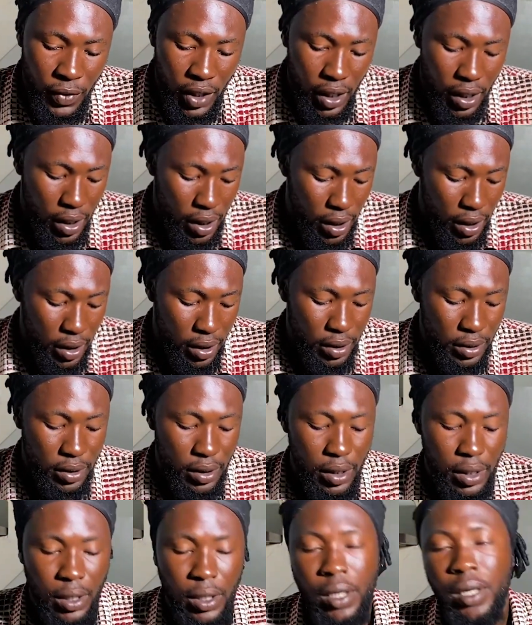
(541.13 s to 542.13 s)
and
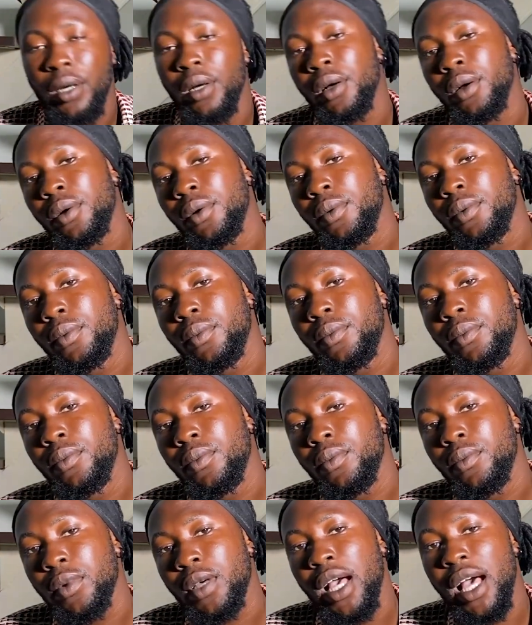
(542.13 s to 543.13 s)

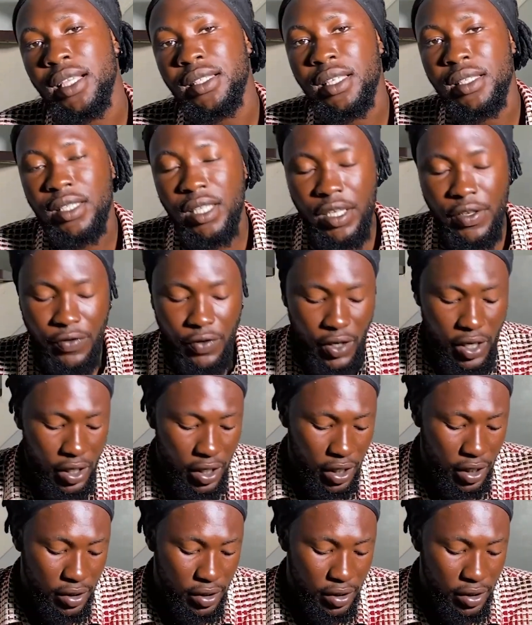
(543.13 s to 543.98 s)
cast and delivery an